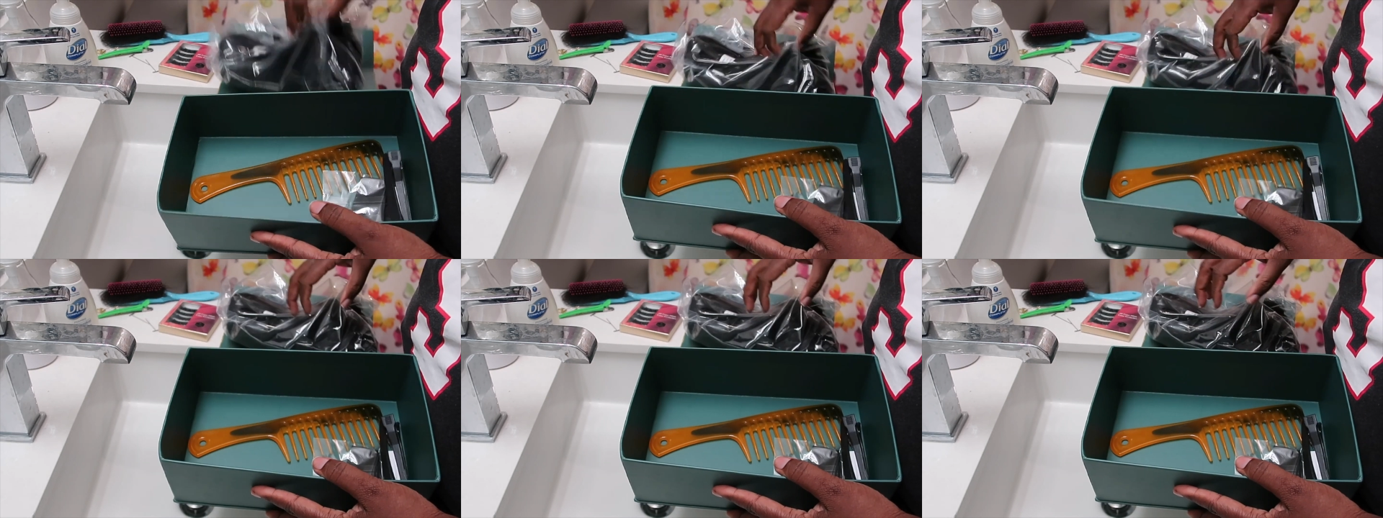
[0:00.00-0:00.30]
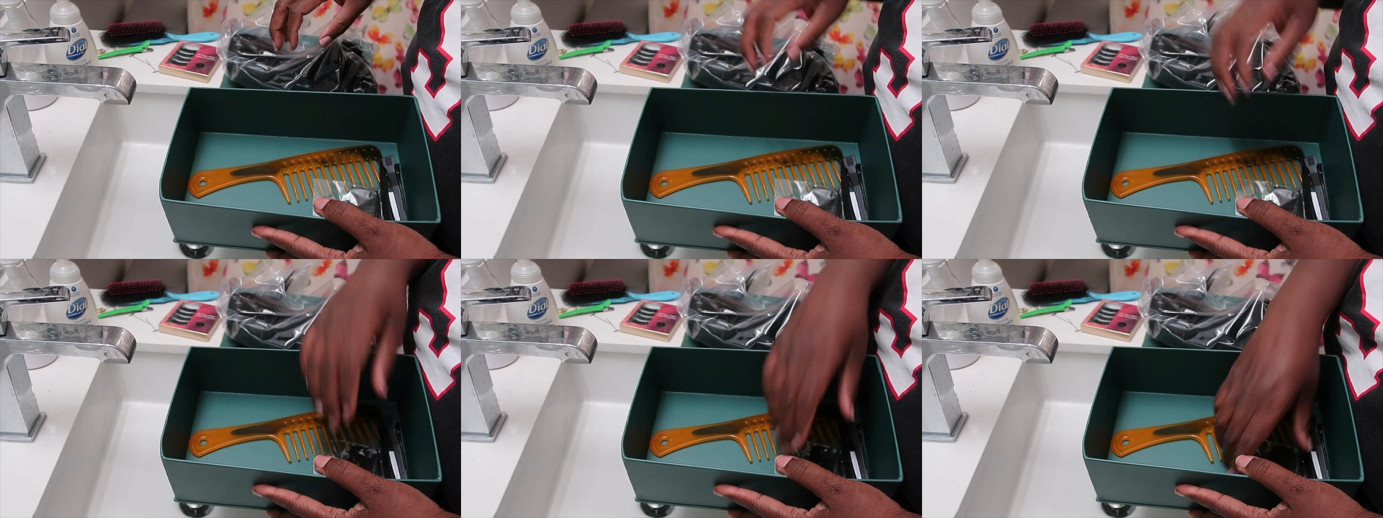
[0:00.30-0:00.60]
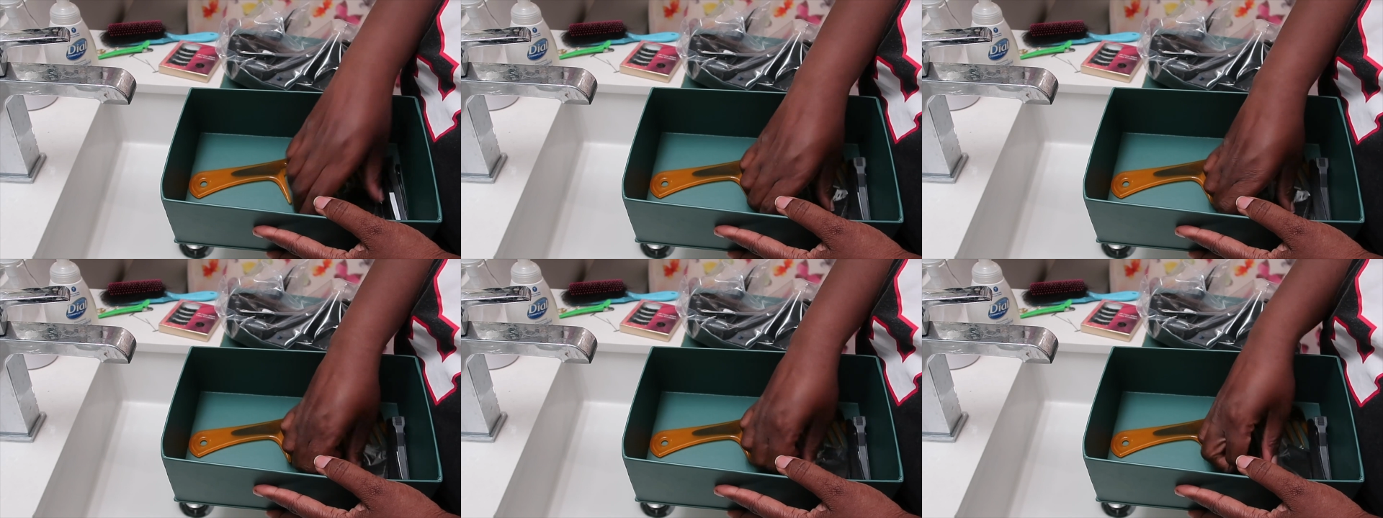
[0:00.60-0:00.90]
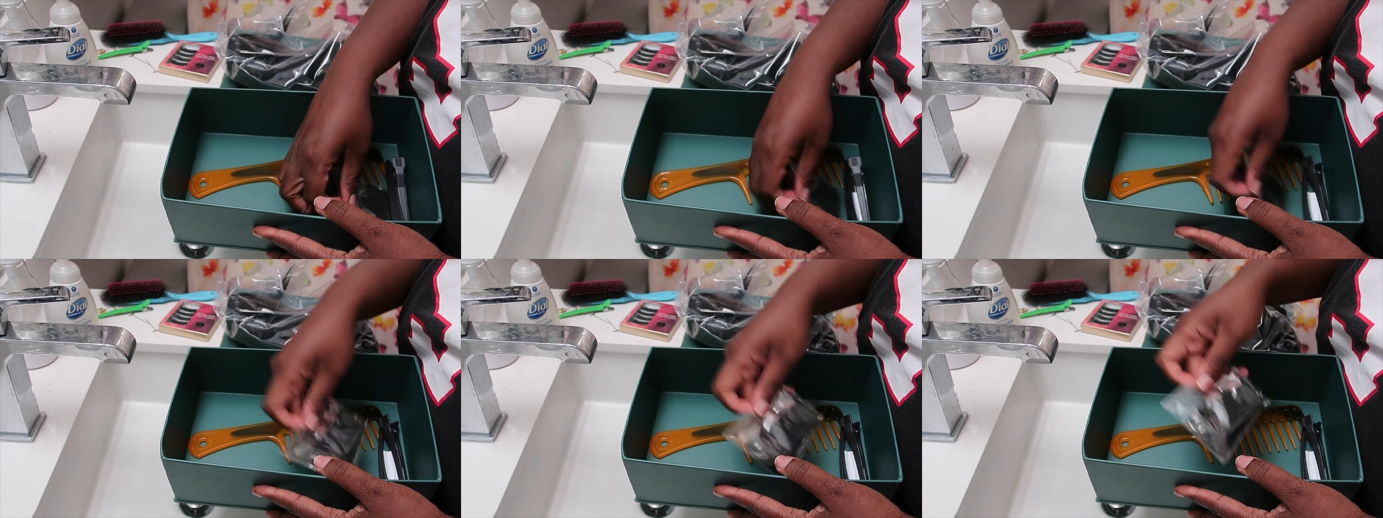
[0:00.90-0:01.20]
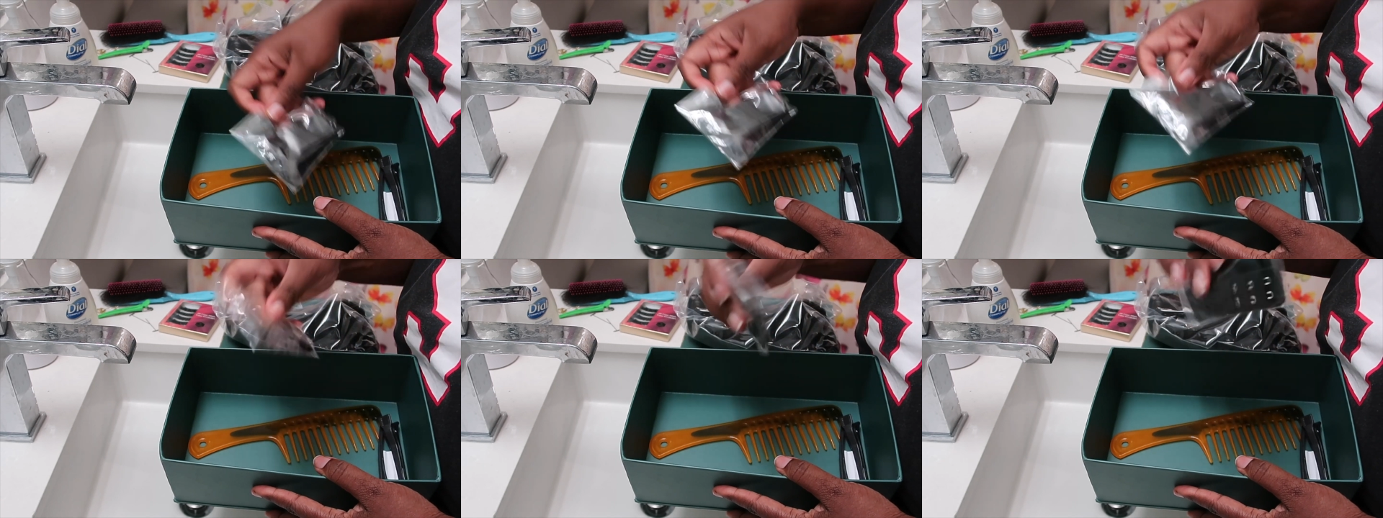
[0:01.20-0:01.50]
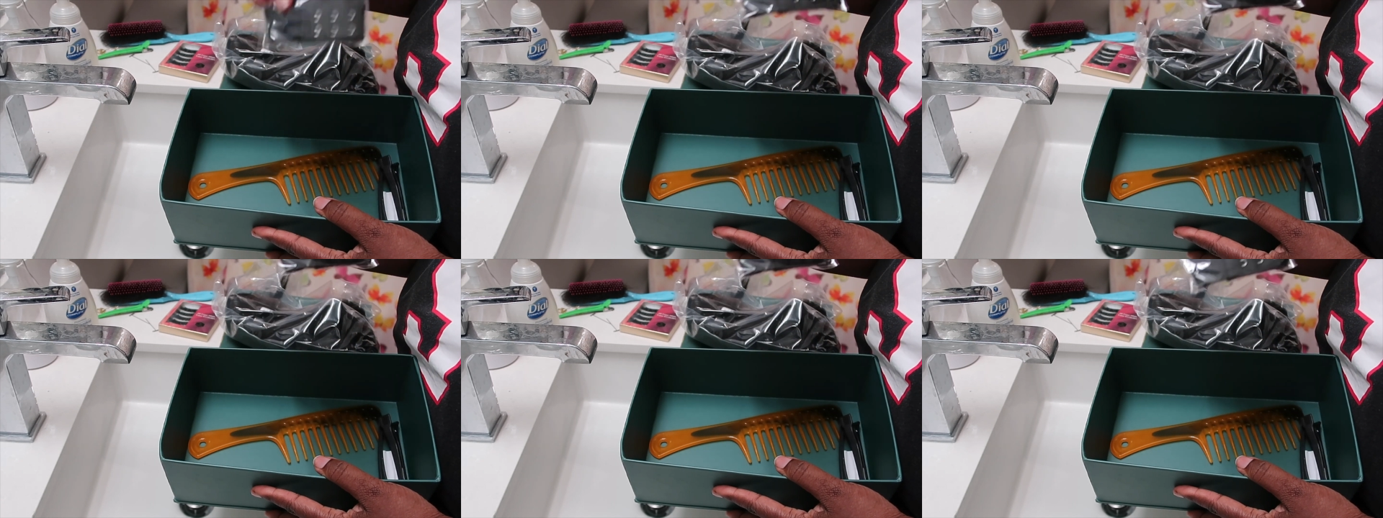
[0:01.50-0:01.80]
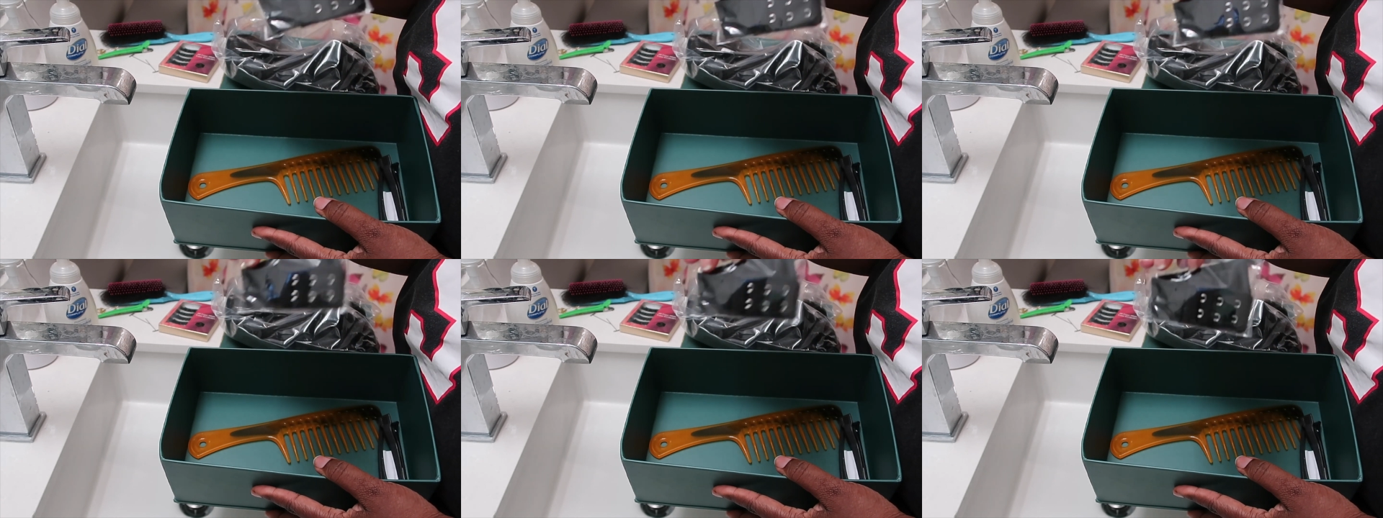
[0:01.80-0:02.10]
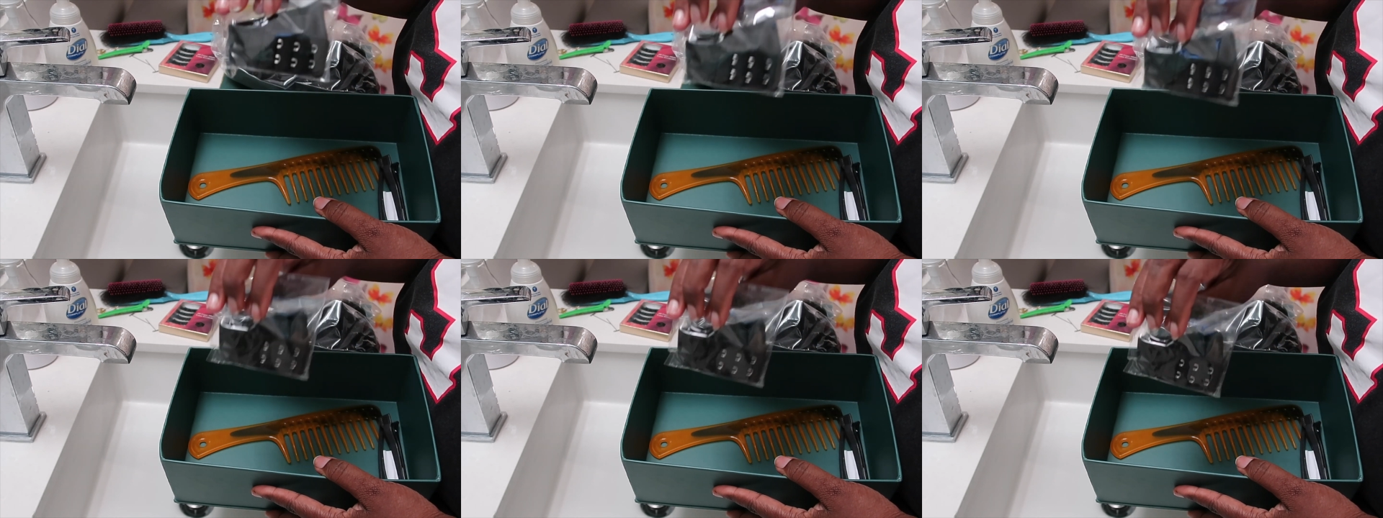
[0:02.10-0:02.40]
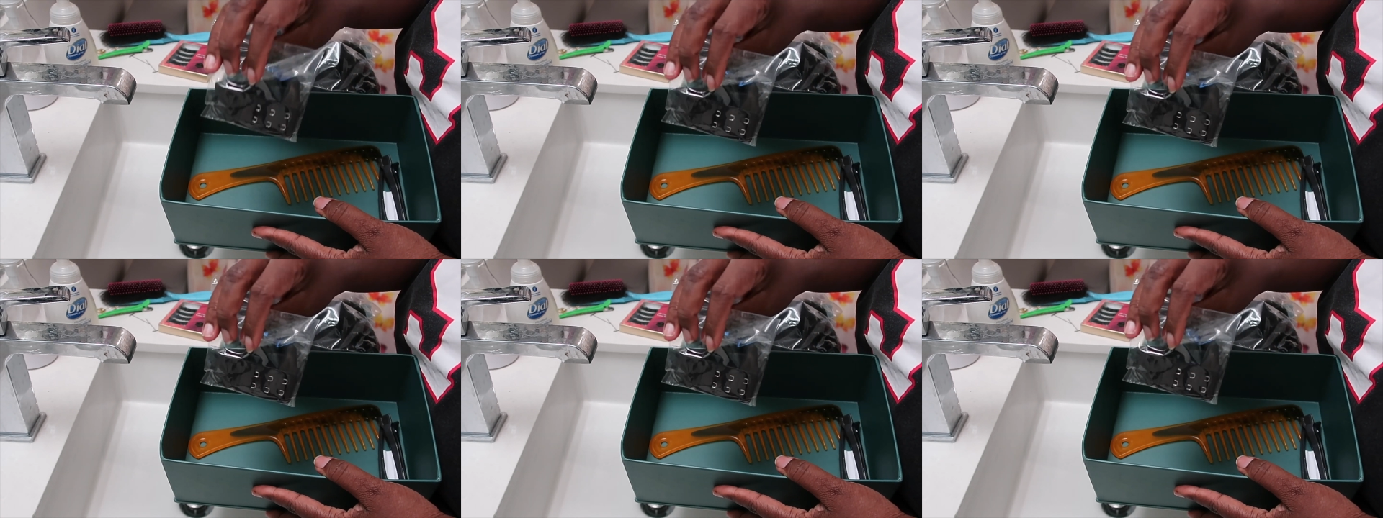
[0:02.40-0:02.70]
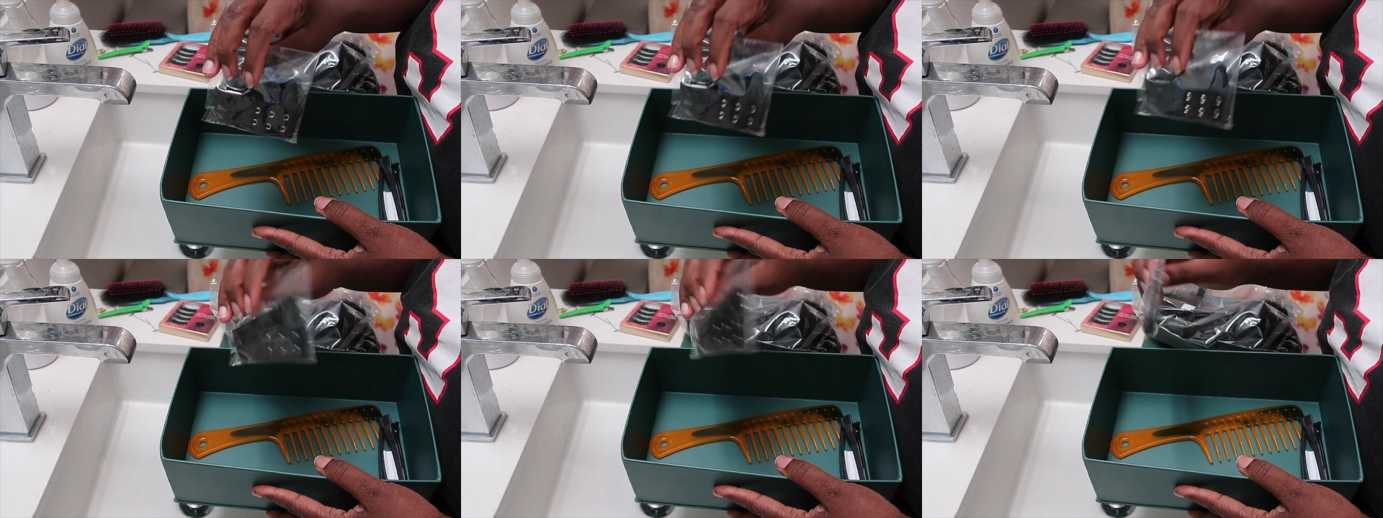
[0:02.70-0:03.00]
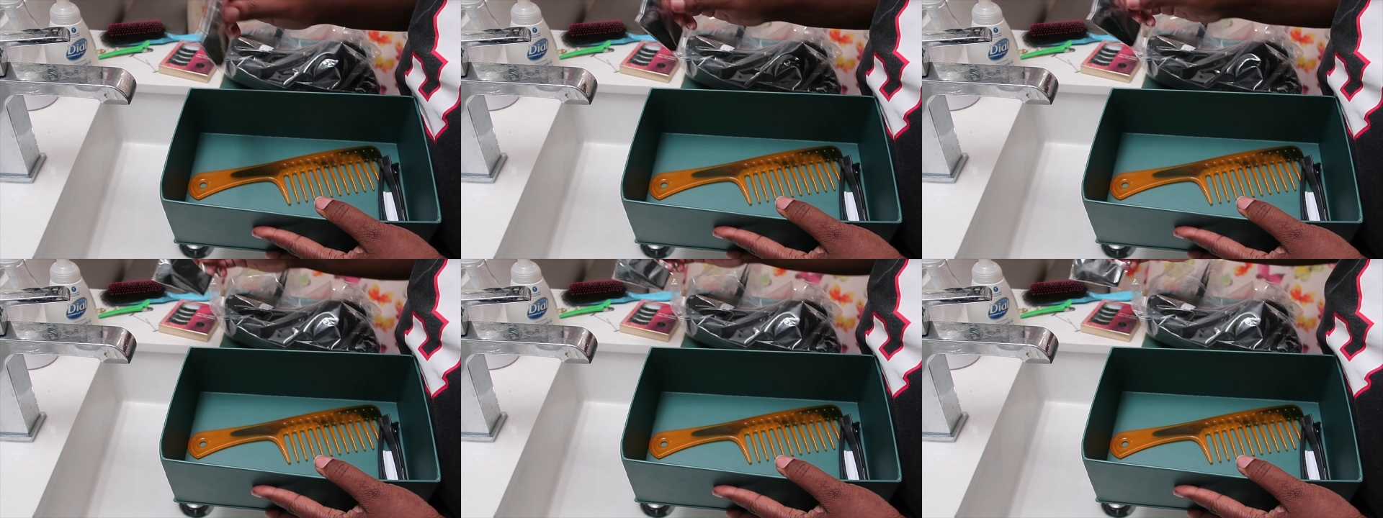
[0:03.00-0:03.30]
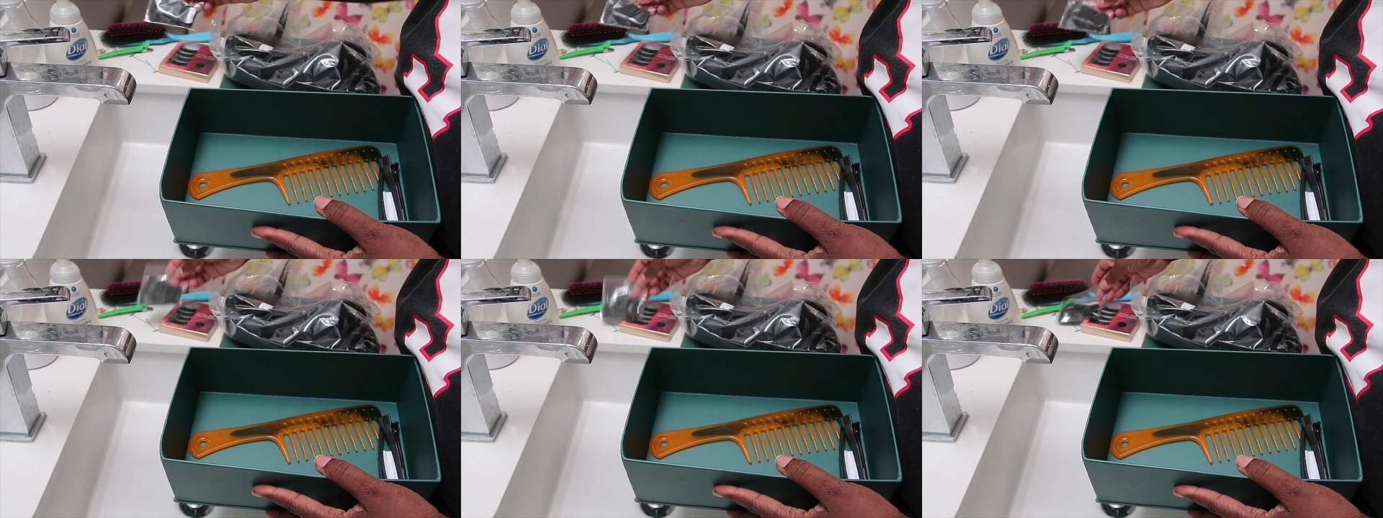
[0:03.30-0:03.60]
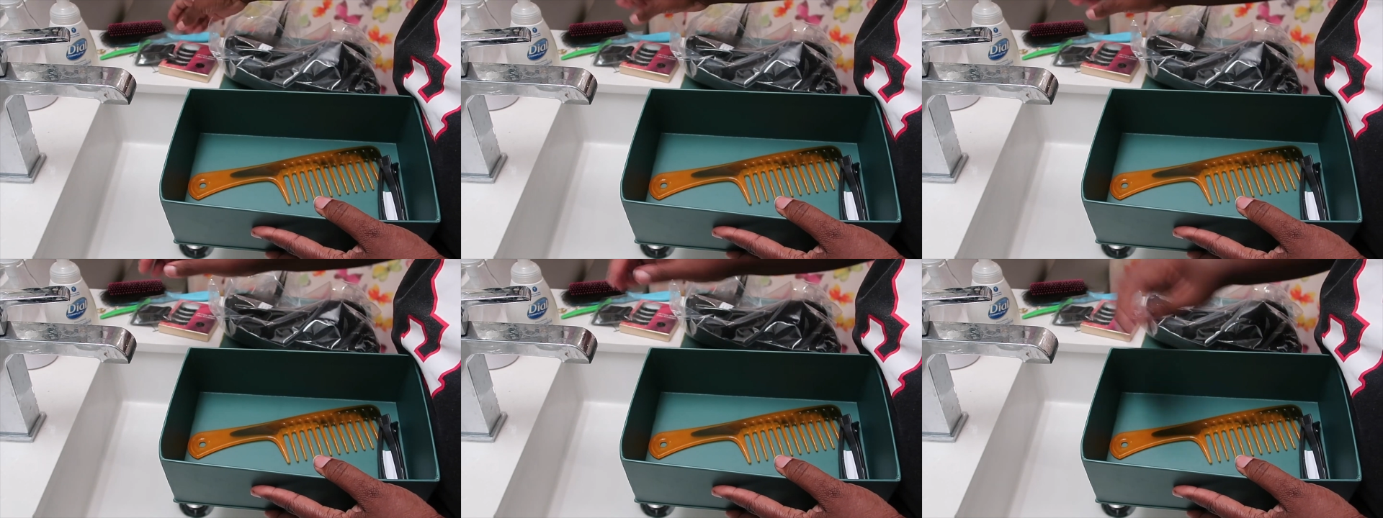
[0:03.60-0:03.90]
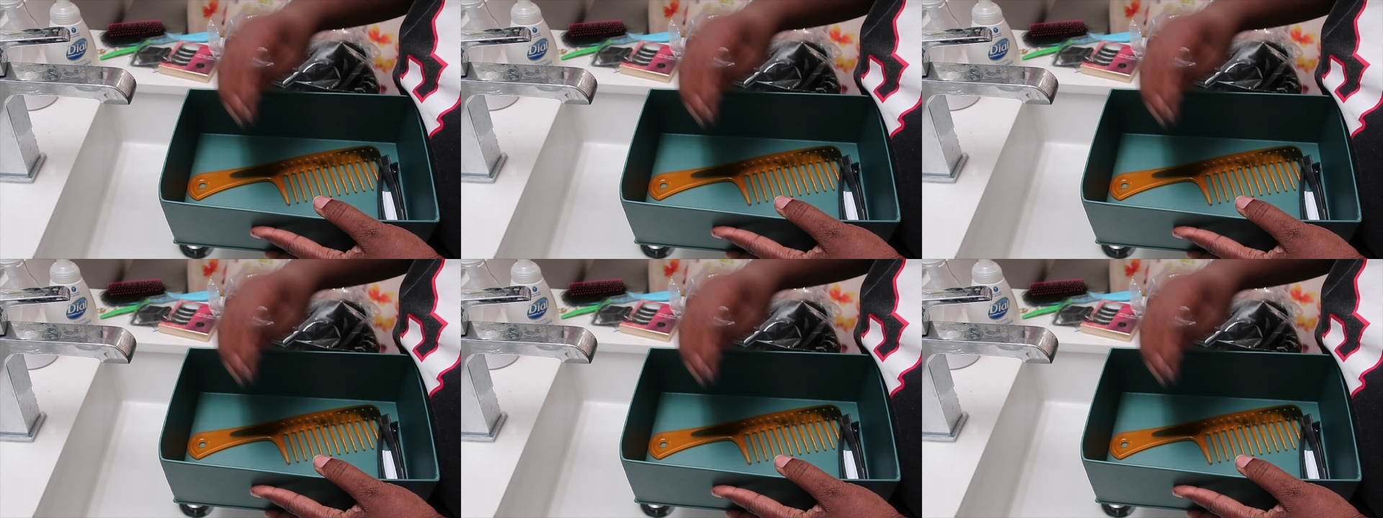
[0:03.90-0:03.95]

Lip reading: No face is visible, so there are no lips to read.